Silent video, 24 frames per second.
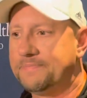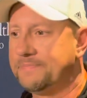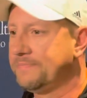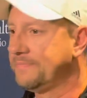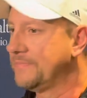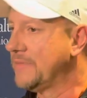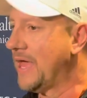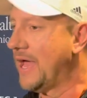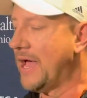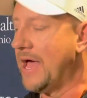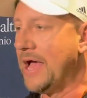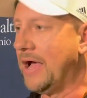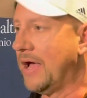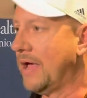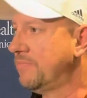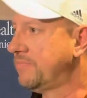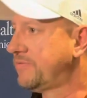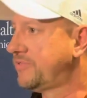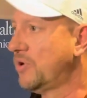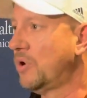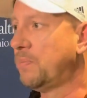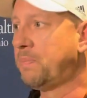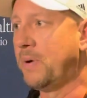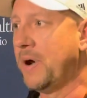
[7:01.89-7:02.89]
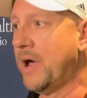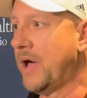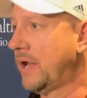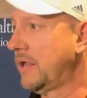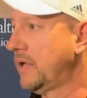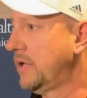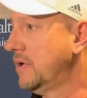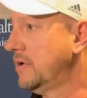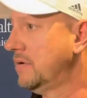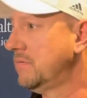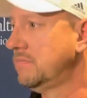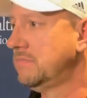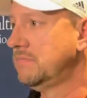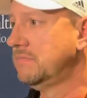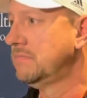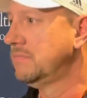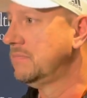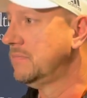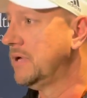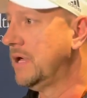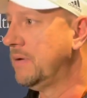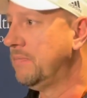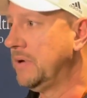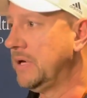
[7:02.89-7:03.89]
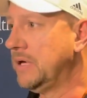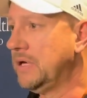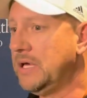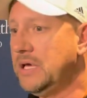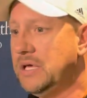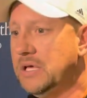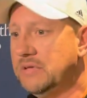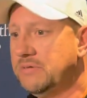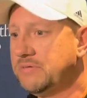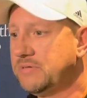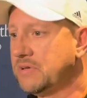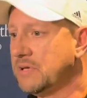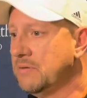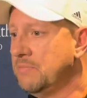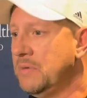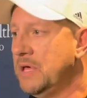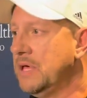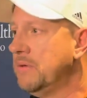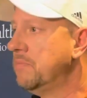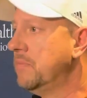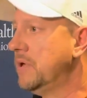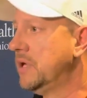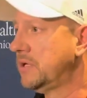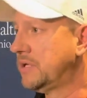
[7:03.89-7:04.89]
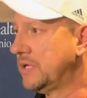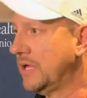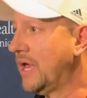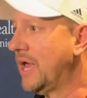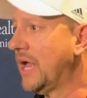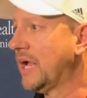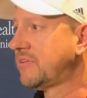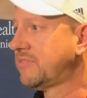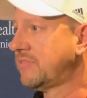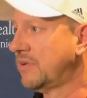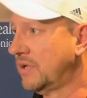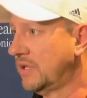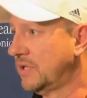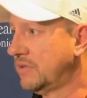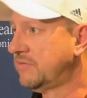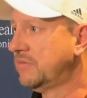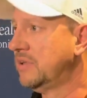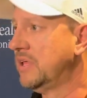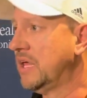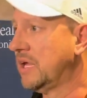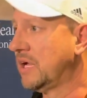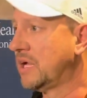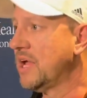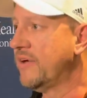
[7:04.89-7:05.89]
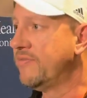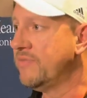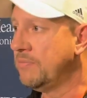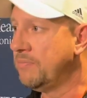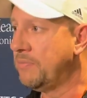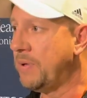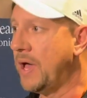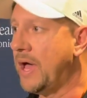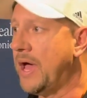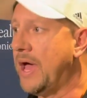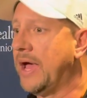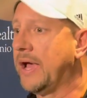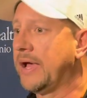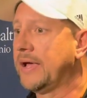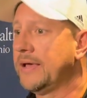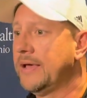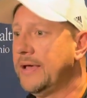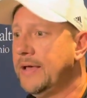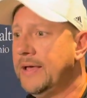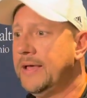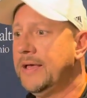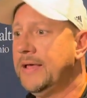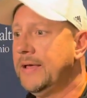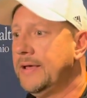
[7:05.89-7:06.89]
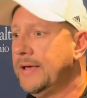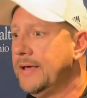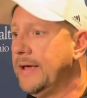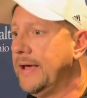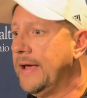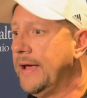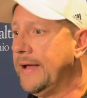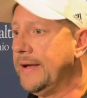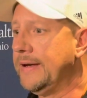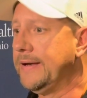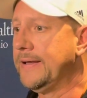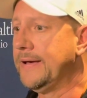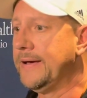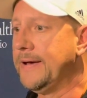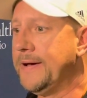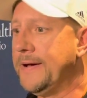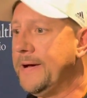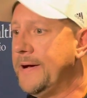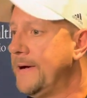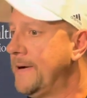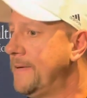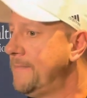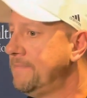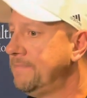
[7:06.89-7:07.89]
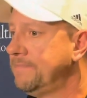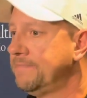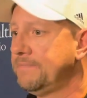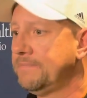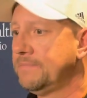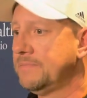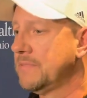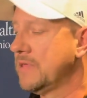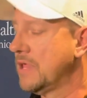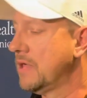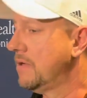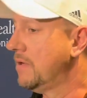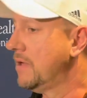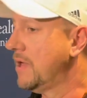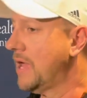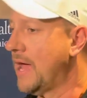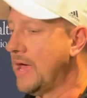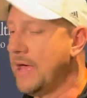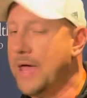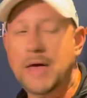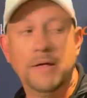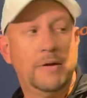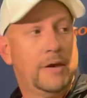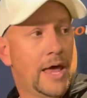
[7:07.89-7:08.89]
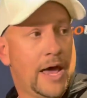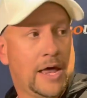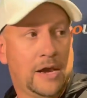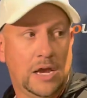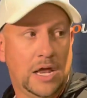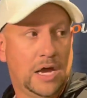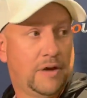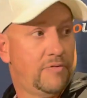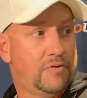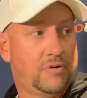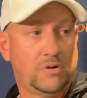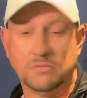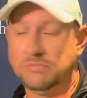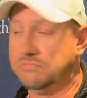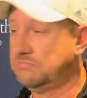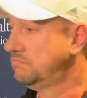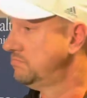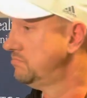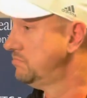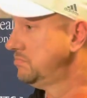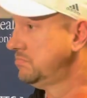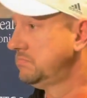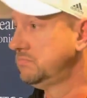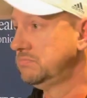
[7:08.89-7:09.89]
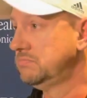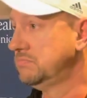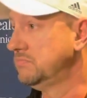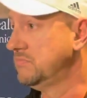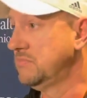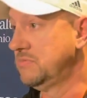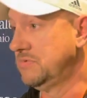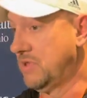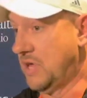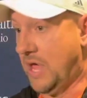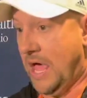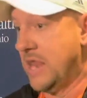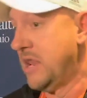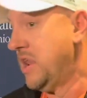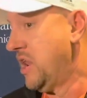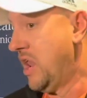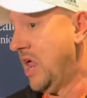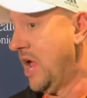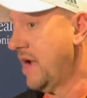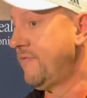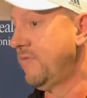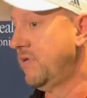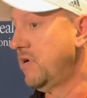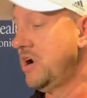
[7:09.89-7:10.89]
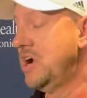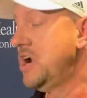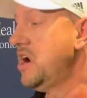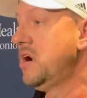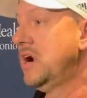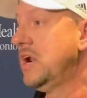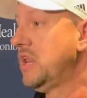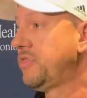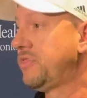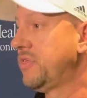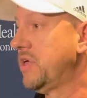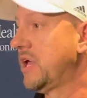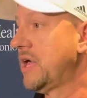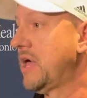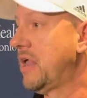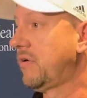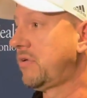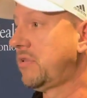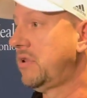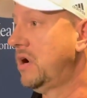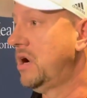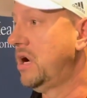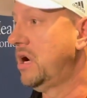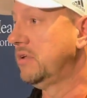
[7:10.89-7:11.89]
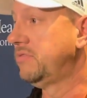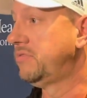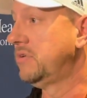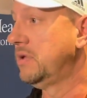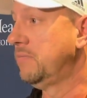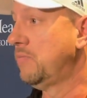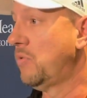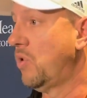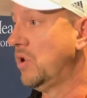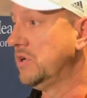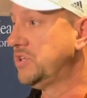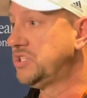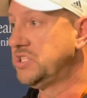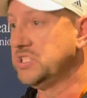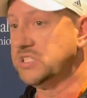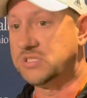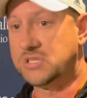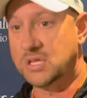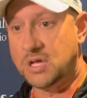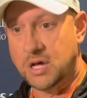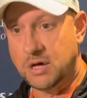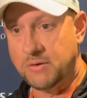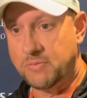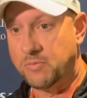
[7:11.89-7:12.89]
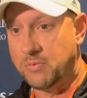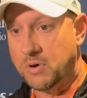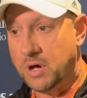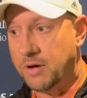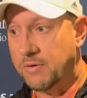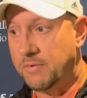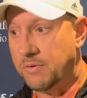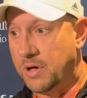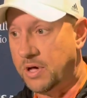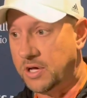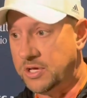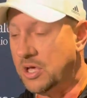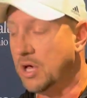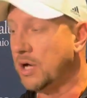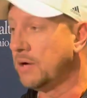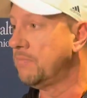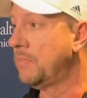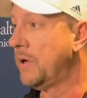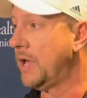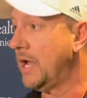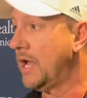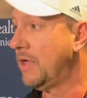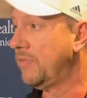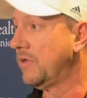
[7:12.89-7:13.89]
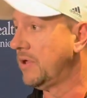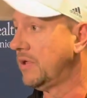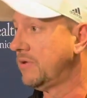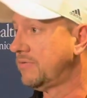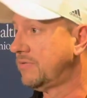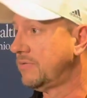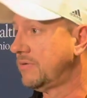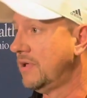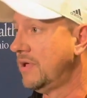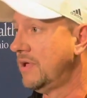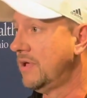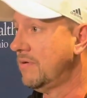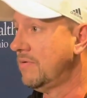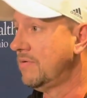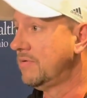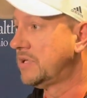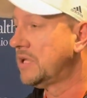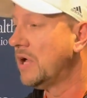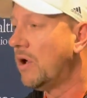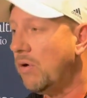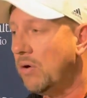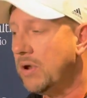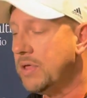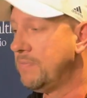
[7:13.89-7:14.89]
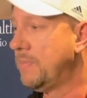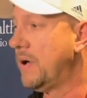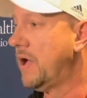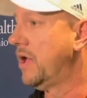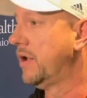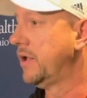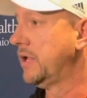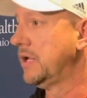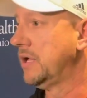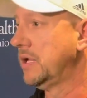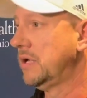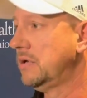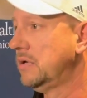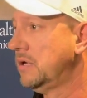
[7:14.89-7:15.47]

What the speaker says: I'm so proud of him. I mean, his commitment to excellence and coming back. And I never hear anything out of Clarence anymore. It's just a young man that's totally bought in,